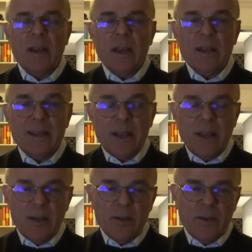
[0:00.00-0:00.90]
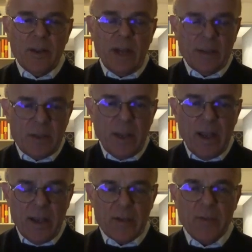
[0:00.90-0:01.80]
indicated that
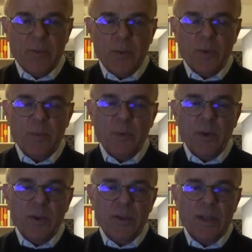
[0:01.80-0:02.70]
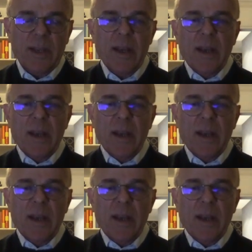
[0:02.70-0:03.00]
as a proper policy,